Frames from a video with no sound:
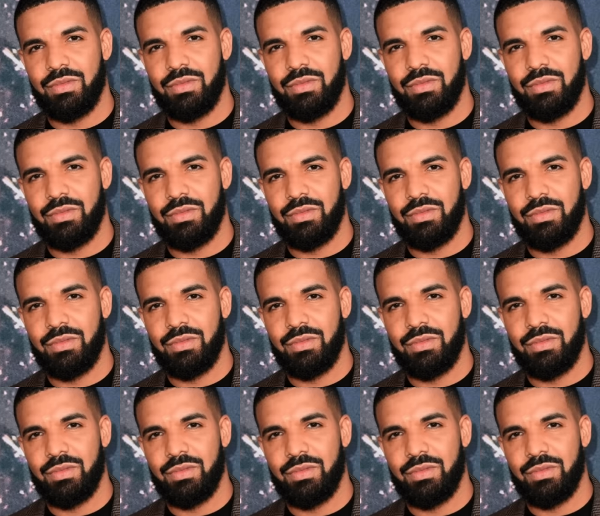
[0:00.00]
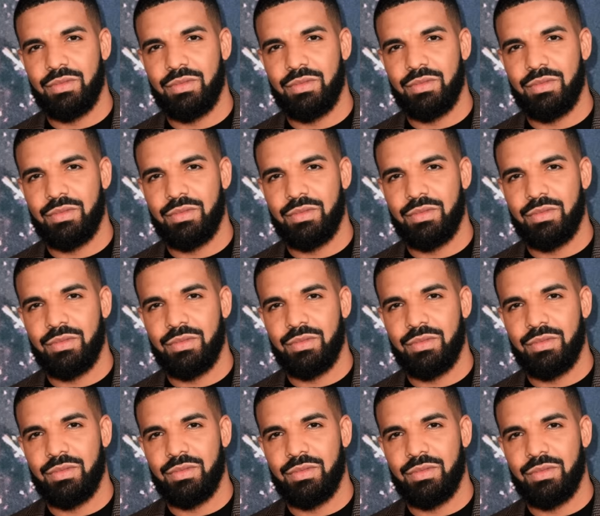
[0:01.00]

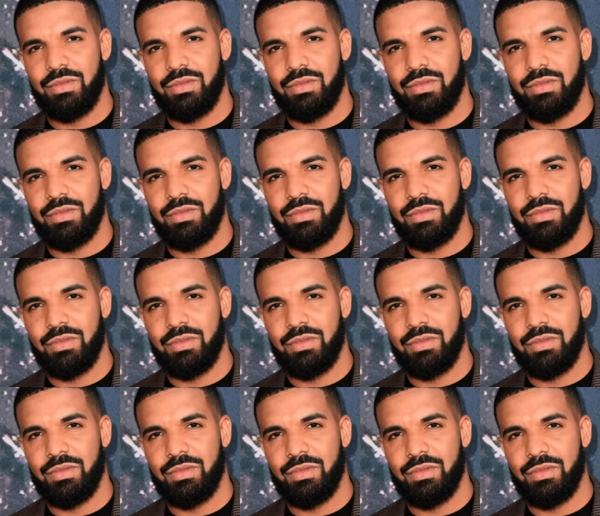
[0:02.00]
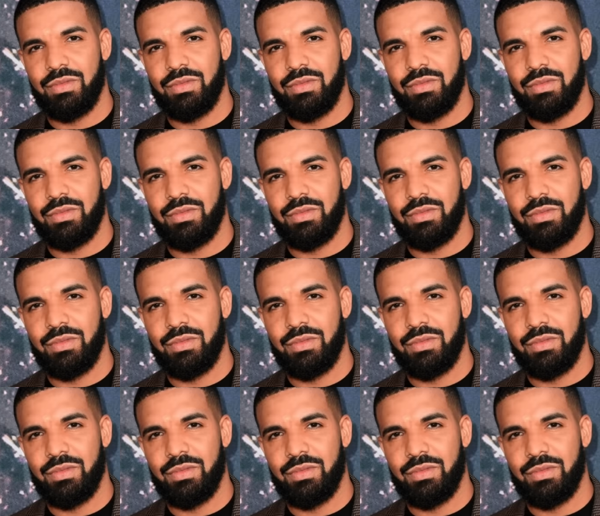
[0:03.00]

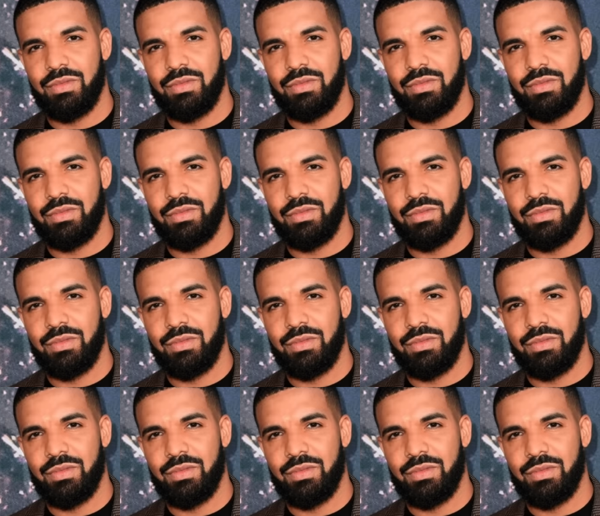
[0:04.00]
No words are spoken by the person on screen.